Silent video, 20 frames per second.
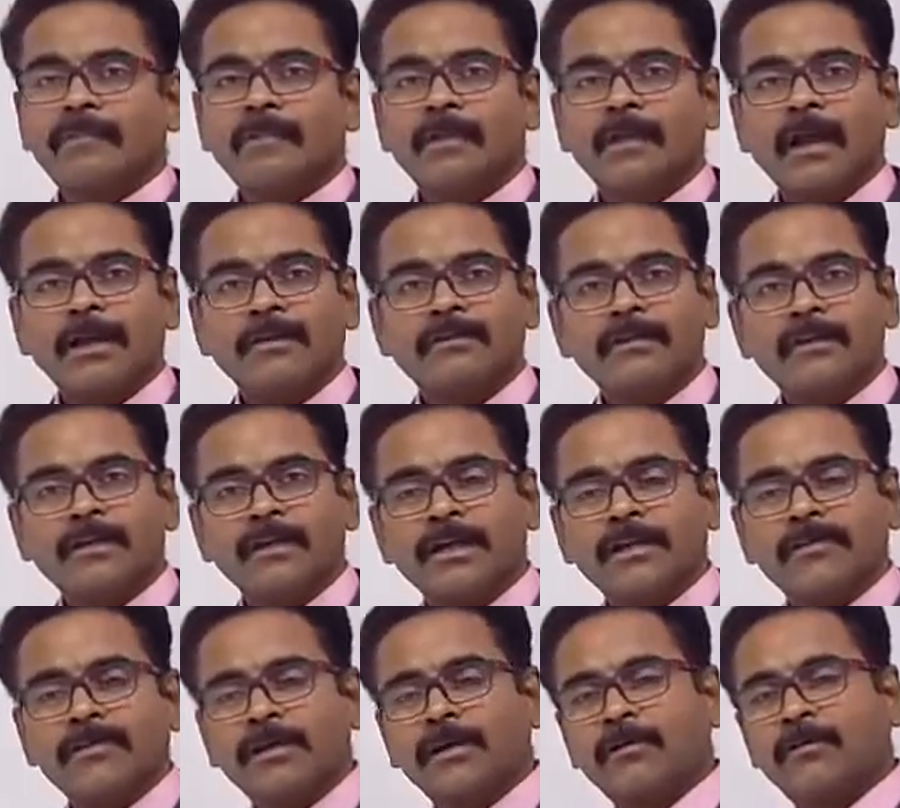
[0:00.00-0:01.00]
I think you
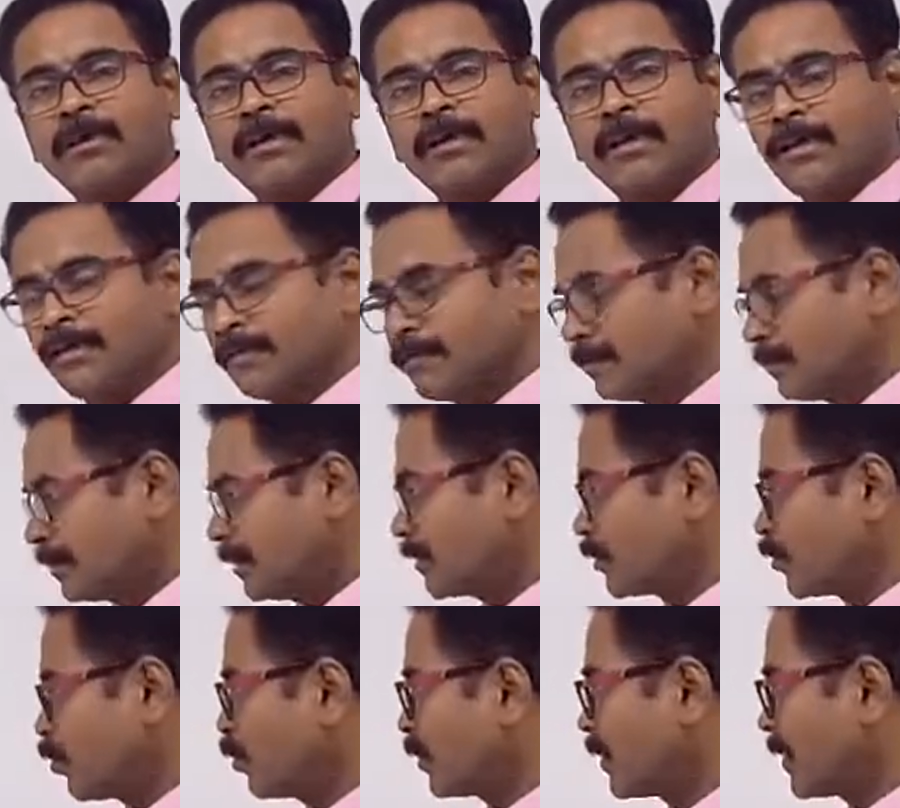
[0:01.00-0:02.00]
would have written these
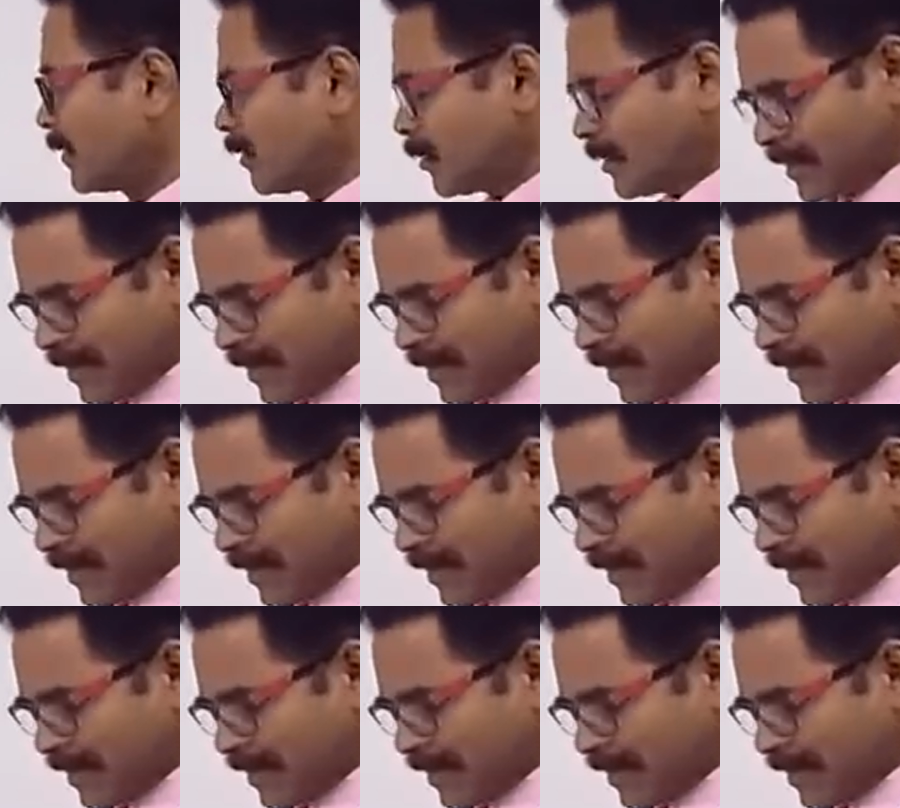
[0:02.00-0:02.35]
contents.